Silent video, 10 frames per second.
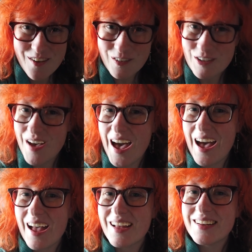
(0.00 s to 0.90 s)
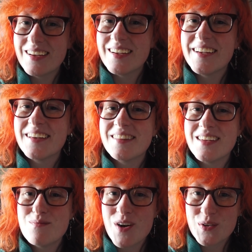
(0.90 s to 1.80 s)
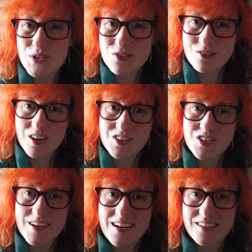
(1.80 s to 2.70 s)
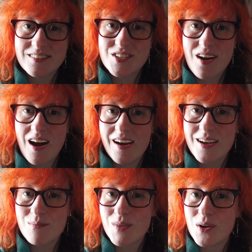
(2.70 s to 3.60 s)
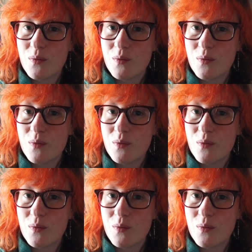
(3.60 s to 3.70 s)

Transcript: we've had the most frustrating time